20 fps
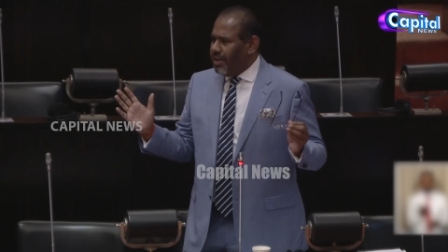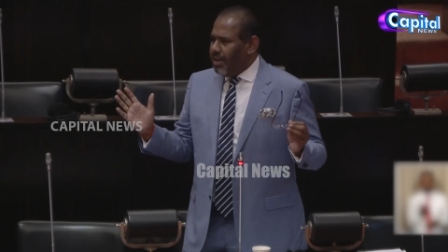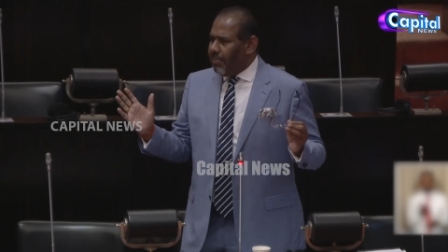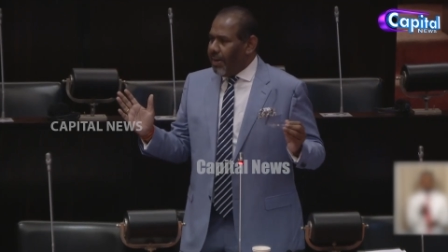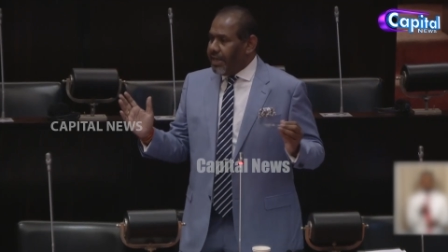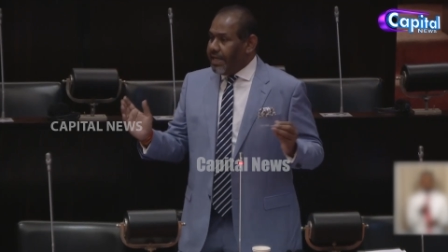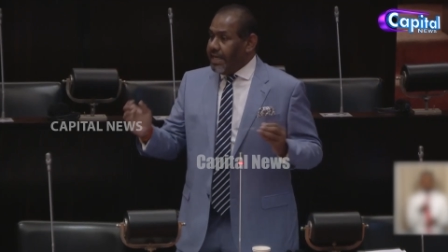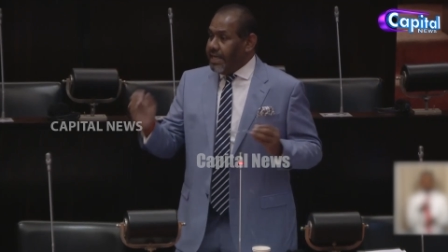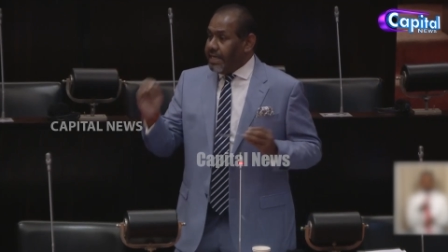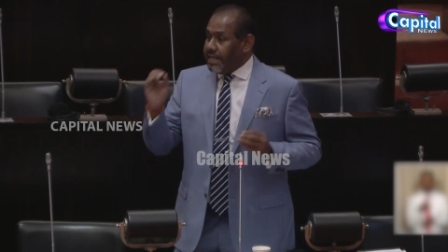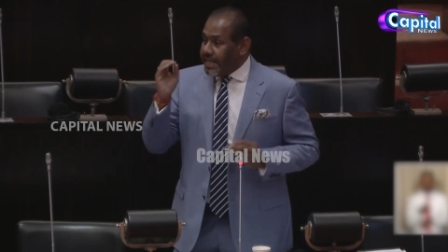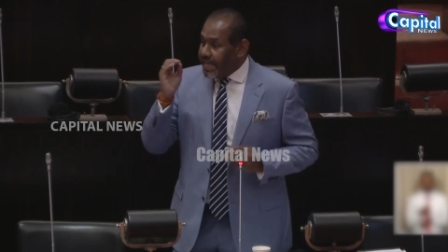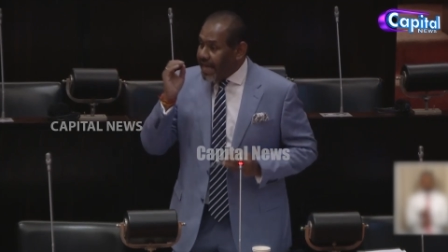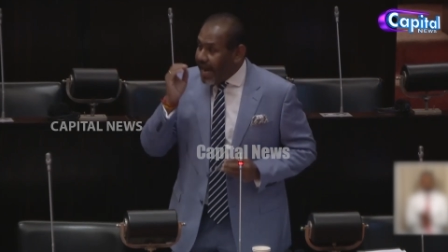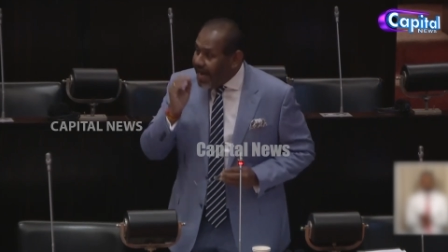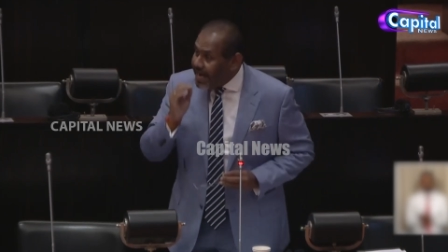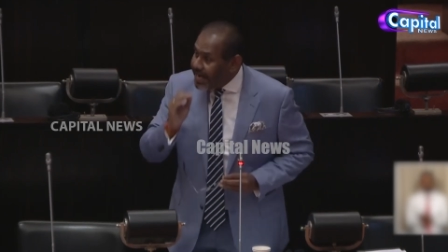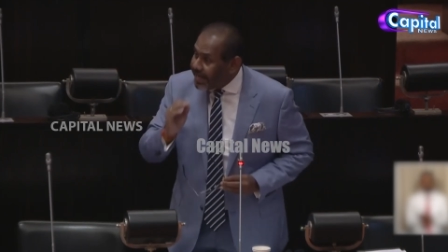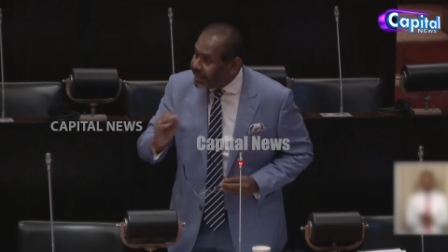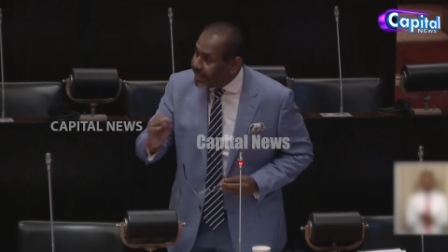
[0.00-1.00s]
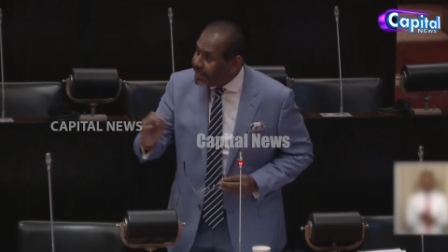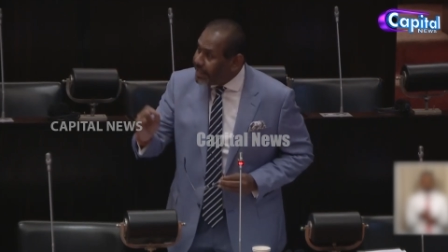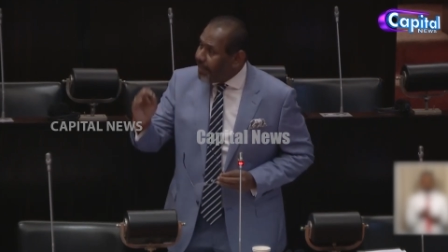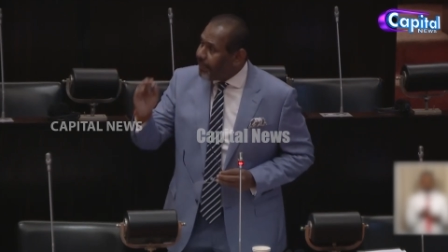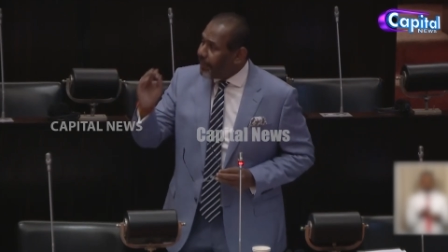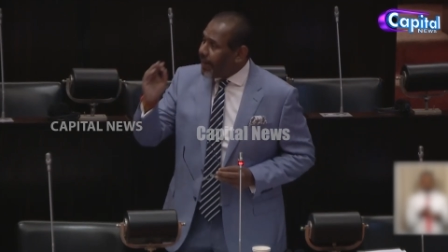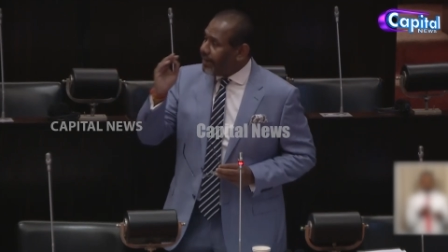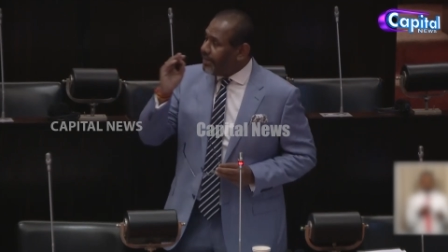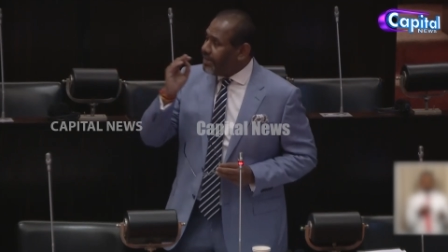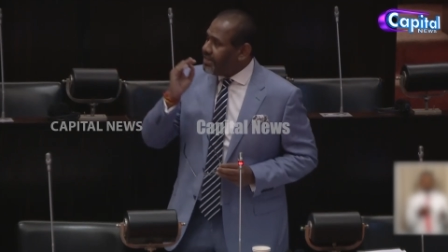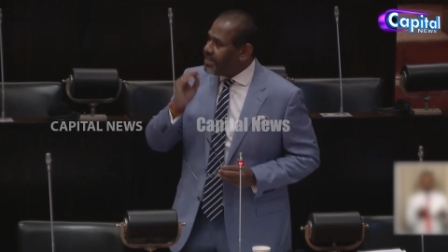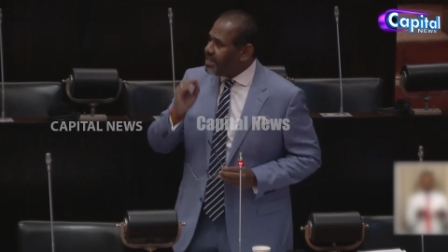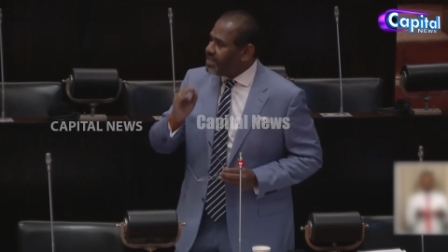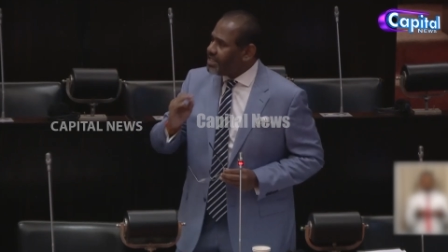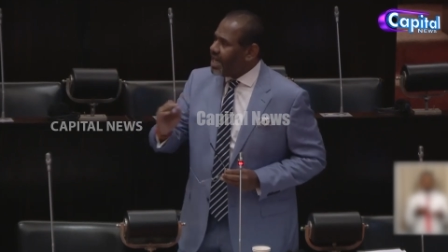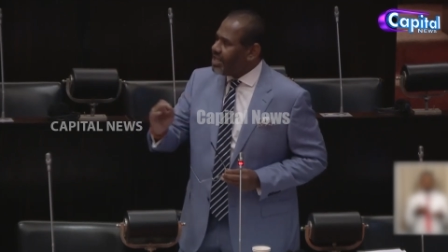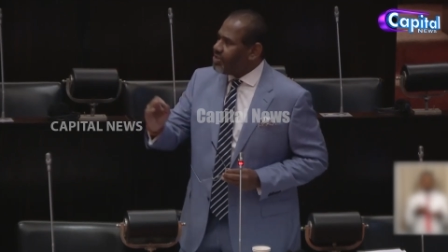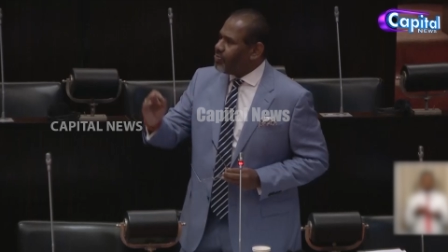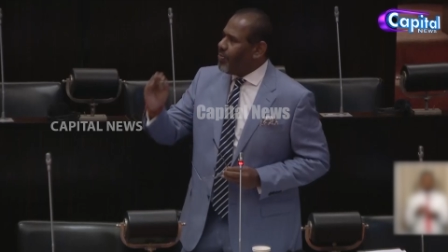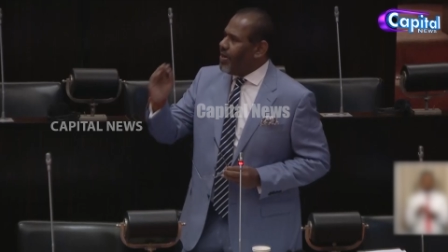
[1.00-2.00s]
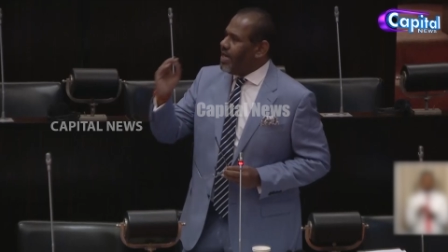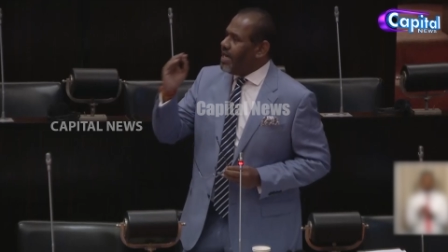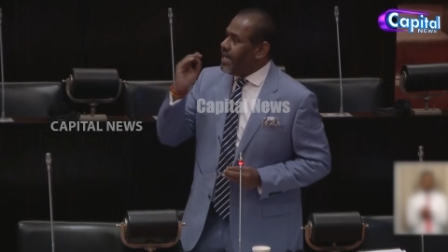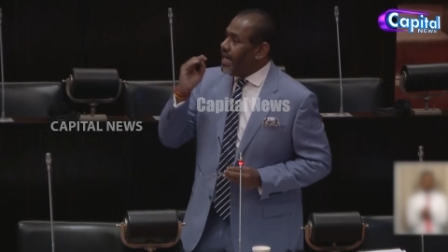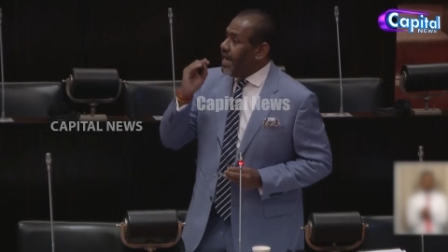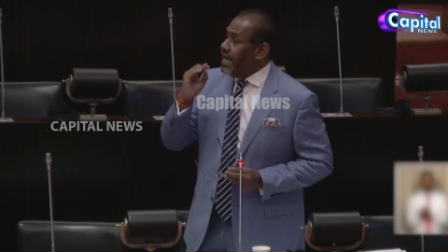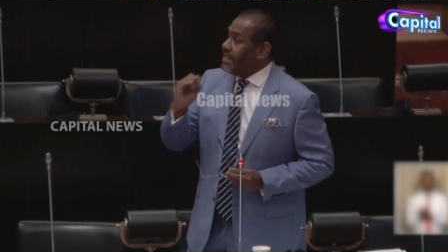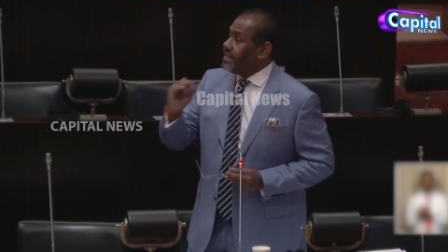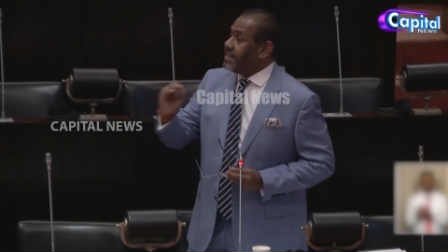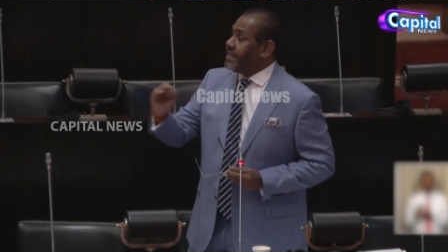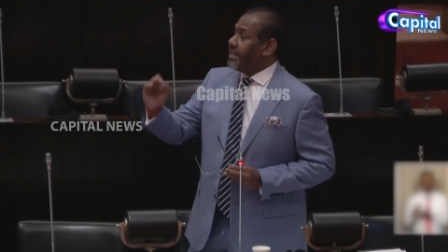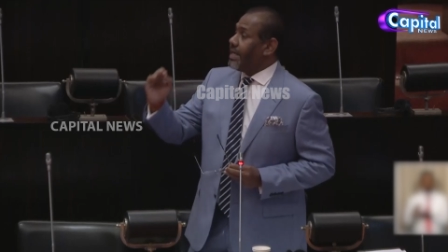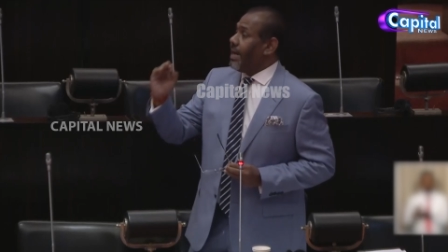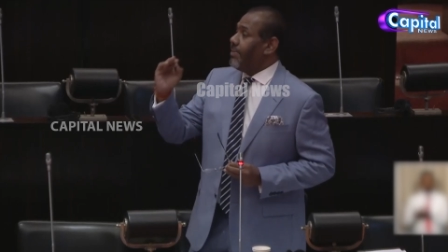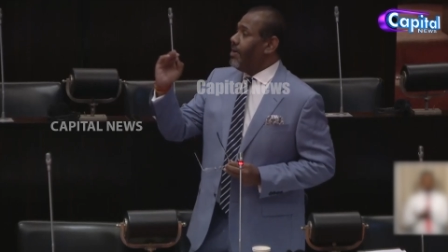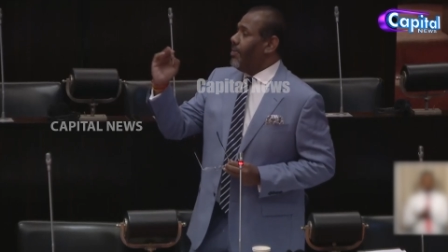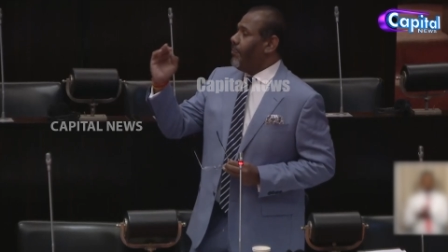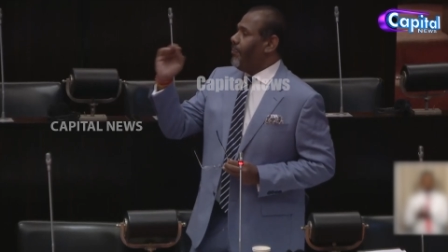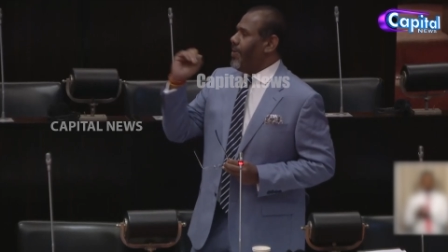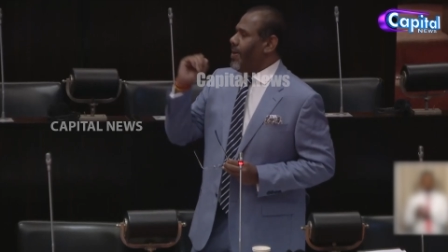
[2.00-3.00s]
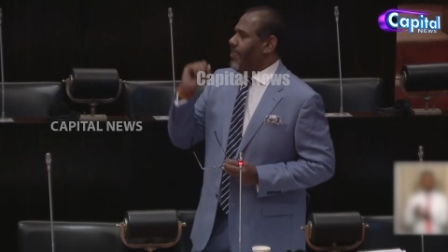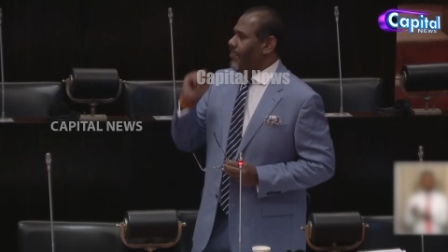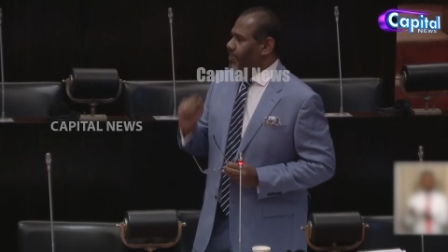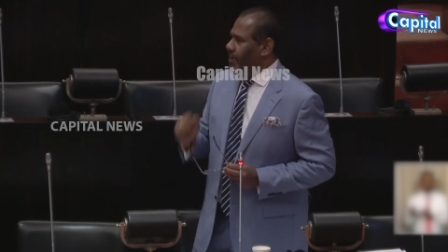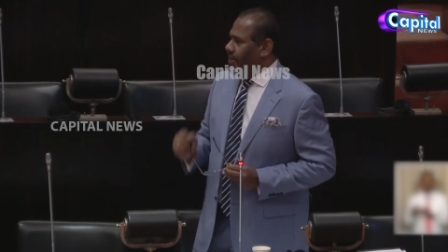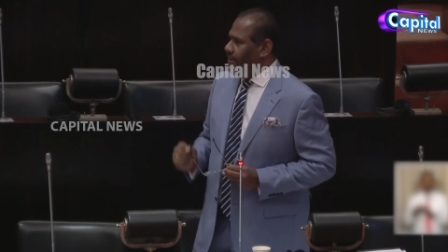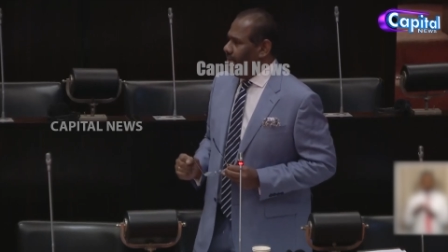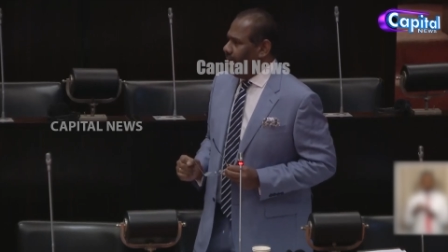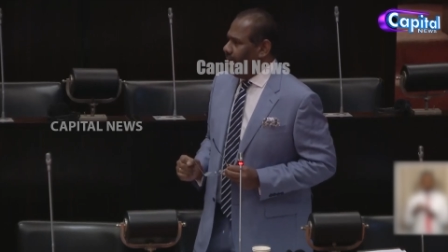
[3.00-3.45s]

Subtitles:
but in reality their practices has been against the Tamil people,